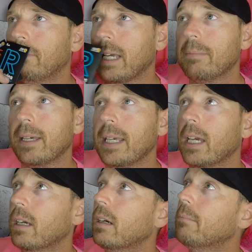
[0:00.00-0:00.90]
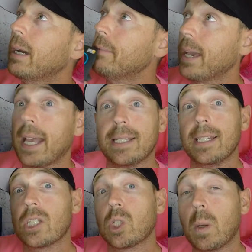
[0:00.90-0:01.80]
Maybe
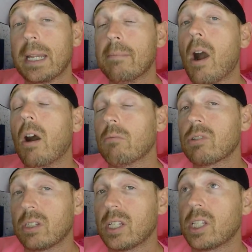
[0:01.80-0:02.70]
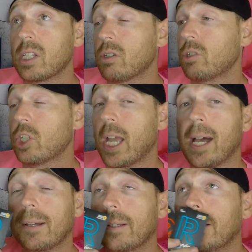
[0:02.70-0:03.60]
actually at 20 miles, this is a good
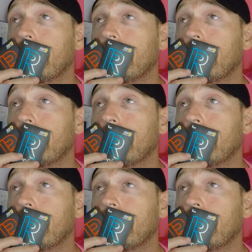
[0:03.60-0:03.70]
shout.